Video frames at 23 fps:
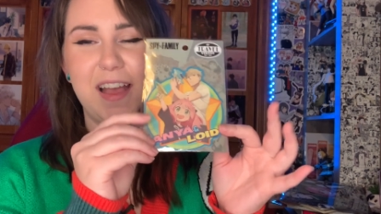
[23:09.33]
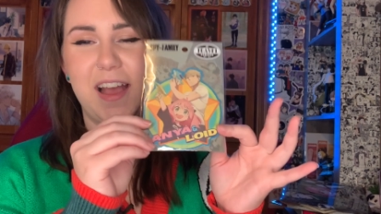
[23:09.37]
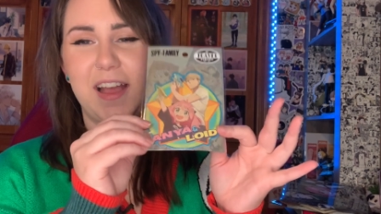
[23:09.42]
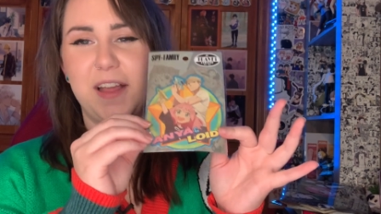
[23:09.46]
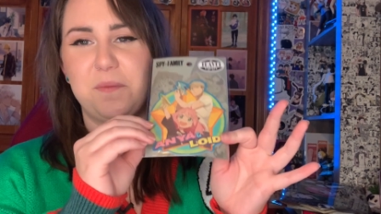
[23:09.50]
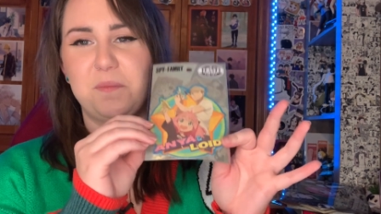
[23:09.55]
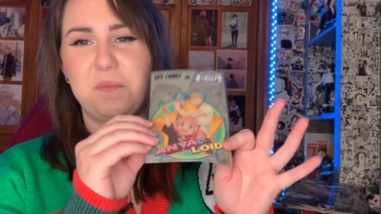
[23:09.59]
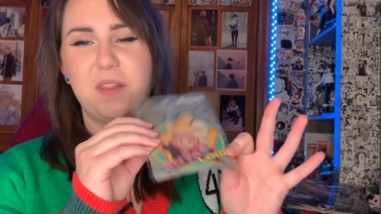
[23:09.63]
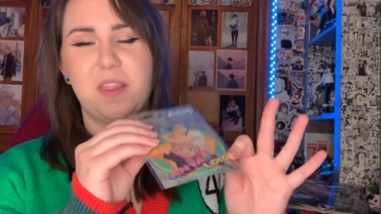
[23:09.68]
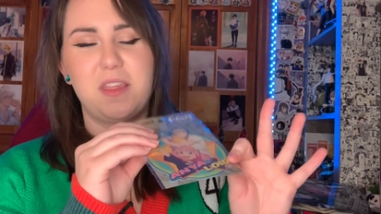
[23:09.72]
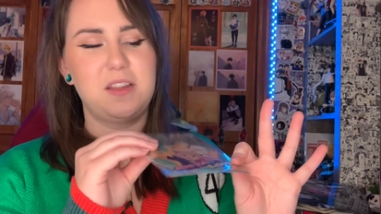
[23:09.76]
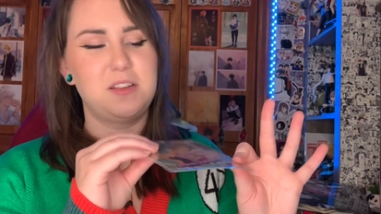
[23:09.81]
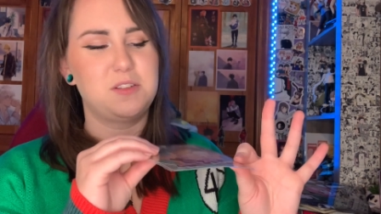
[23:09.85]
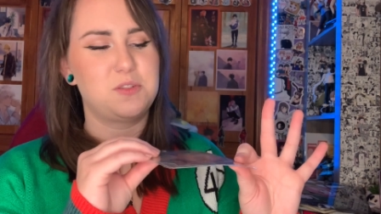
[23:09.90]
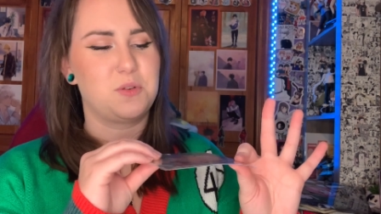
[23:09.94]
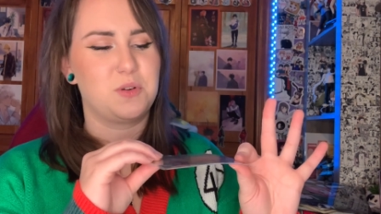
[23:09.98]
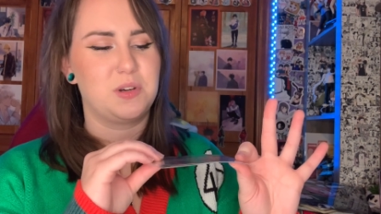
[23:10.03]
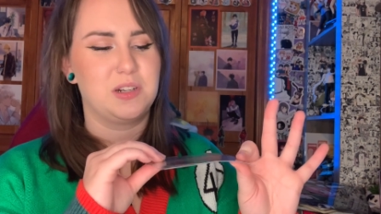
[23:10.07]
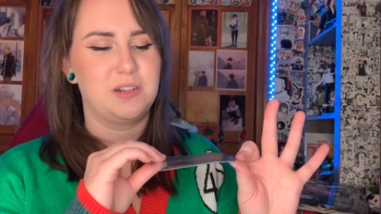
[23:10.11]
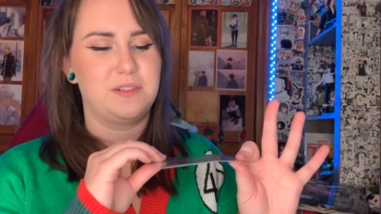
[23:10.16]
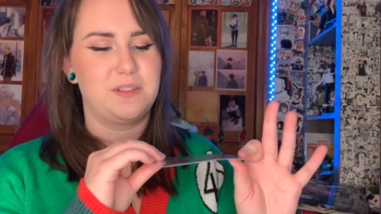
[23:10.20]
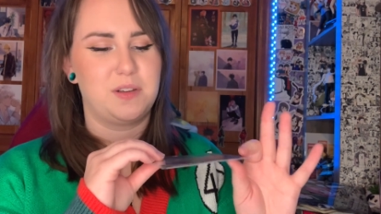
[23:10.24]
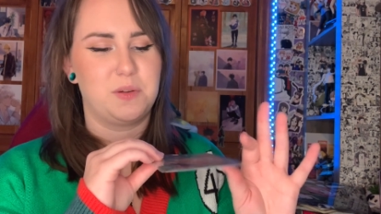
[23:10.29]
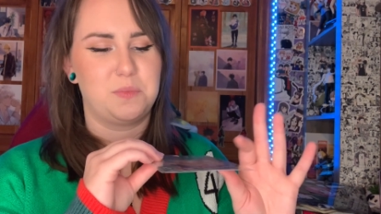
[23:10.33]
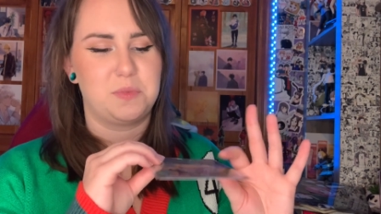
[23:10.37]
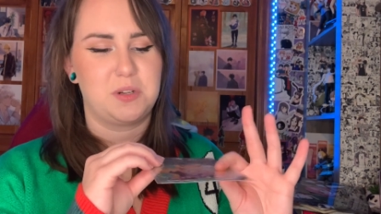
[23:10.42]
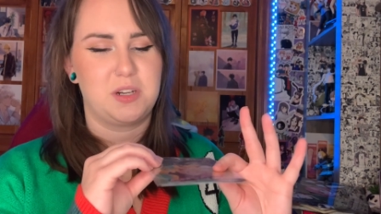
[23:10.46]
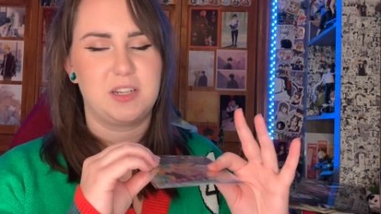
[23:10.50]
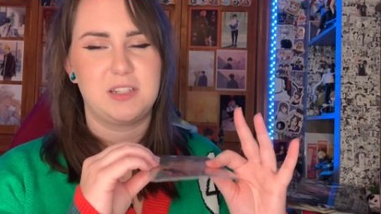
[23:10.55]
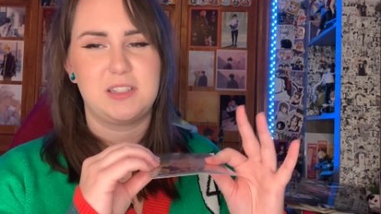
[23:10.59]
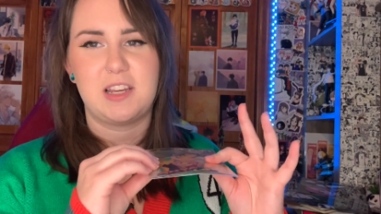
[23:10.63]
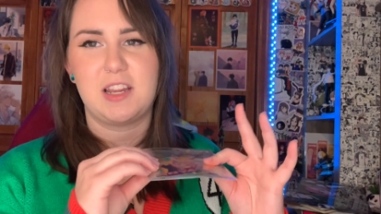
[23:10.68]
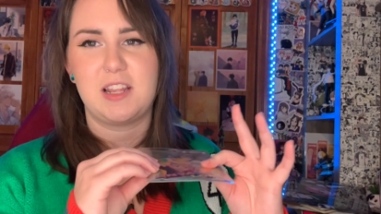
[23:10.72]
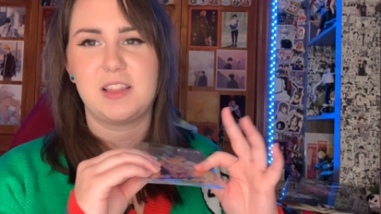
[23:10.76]
I'm like torn if I'm
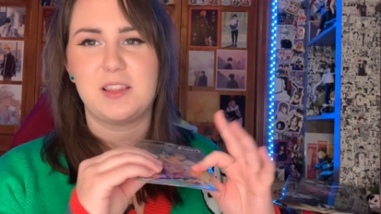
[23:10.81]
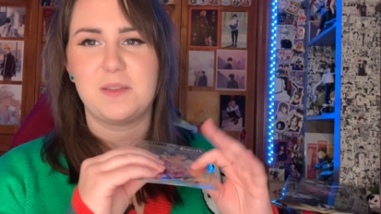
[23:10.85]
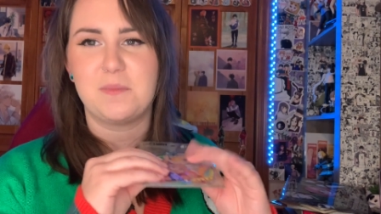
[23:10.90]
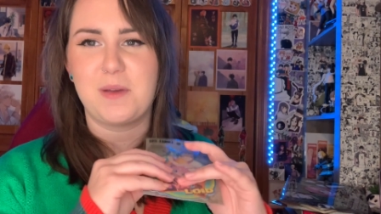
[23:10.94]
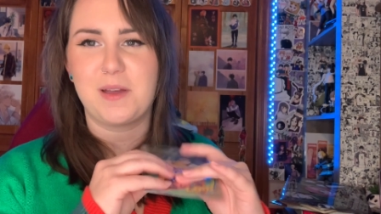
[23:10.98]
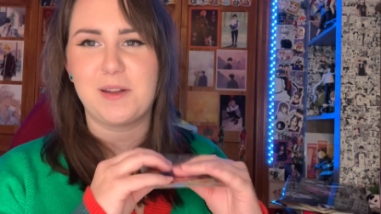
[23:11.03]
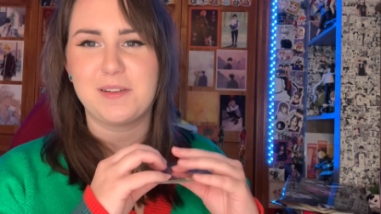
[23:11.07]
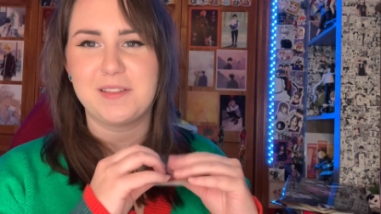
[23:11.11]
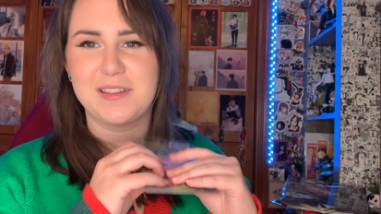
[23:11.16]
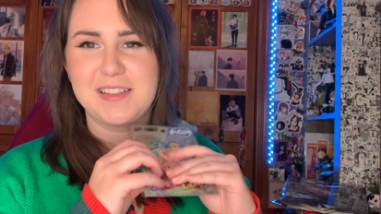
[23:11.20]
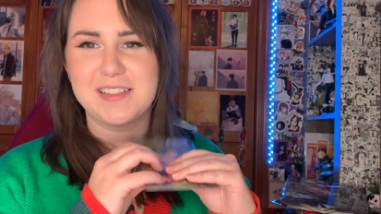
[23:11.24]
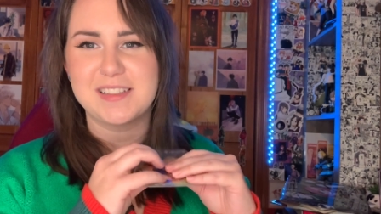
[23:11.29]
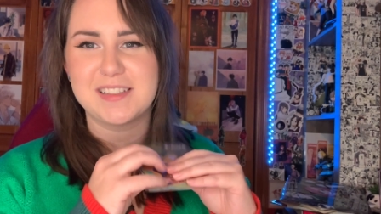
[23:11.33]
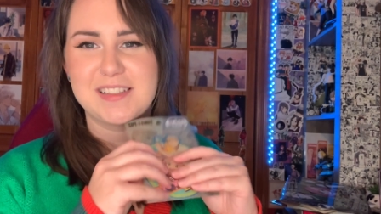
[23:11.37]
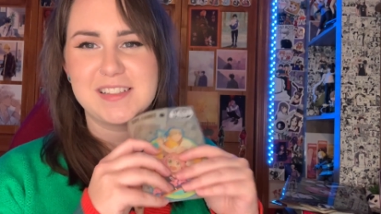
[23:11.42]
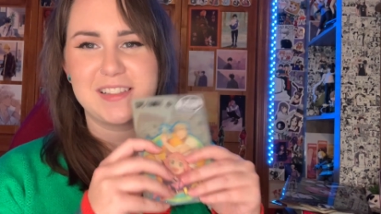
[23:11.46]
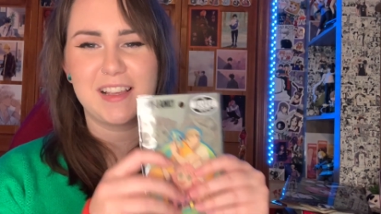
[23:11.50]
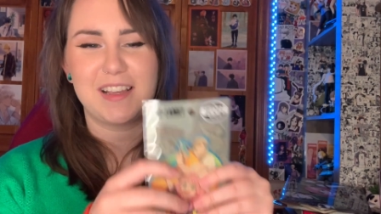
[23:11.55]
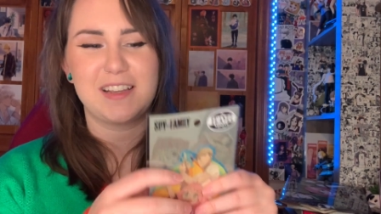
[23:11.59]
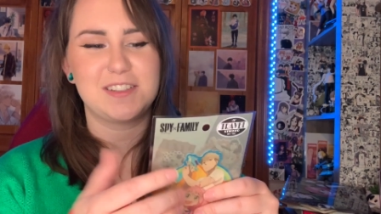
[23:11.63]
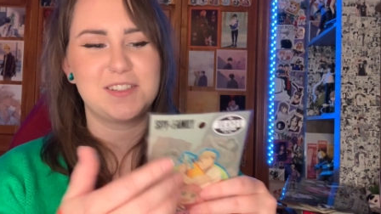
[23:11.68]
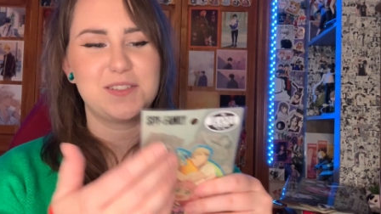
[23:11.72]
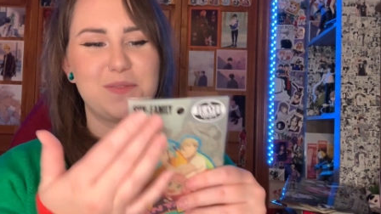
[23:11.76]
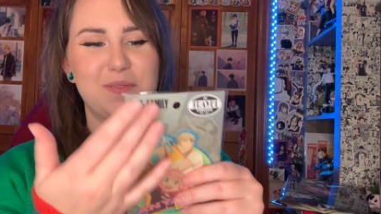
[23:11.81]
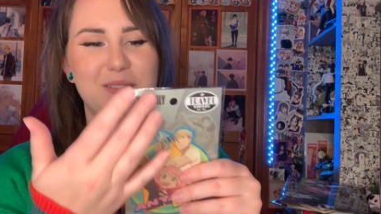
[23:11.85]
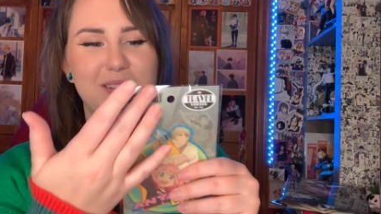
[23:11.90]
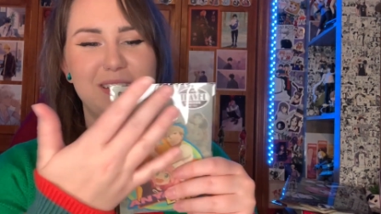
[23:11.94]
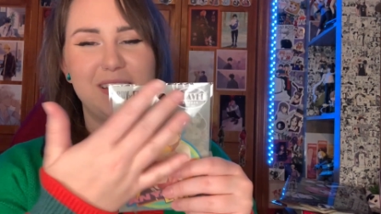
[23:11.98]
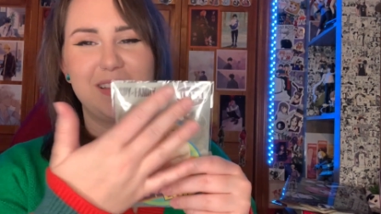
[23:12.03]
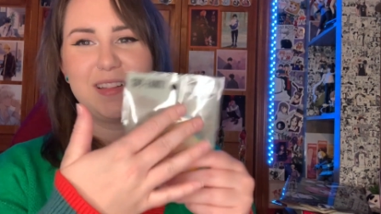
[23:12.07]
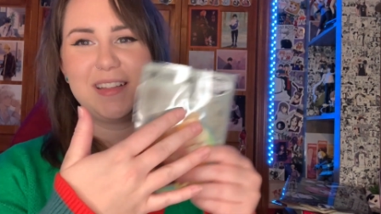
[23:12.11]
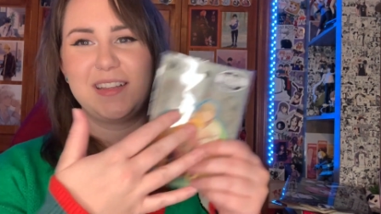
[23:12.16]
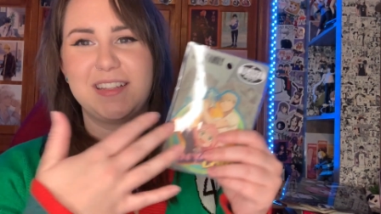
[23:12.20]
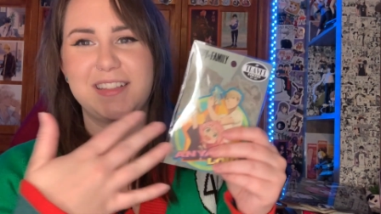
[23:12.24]
gonna take them out of this because I actually
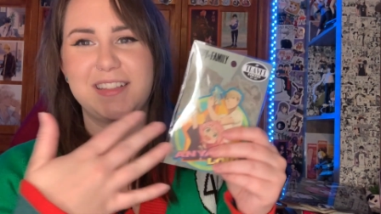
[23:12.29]
really like